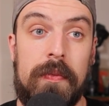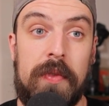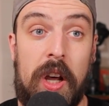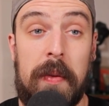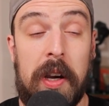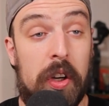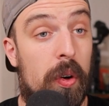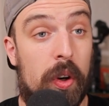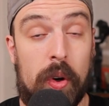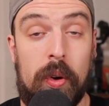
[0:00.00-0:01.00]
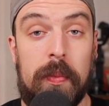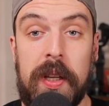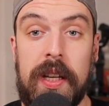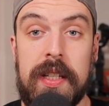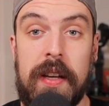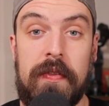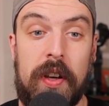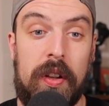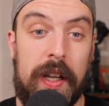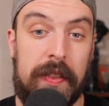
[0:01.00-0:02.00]
Thought about going home because I
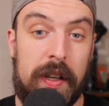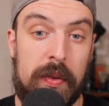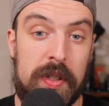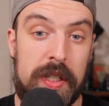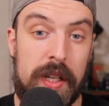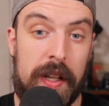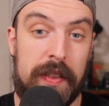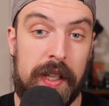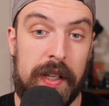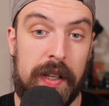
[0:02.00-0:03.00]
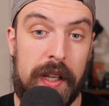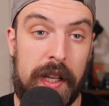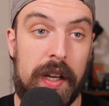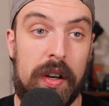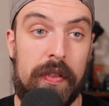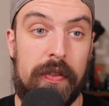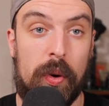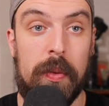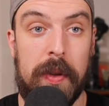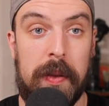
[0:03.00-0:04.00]
felt like there was nothing here
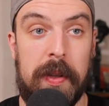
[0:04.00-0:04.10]
for me,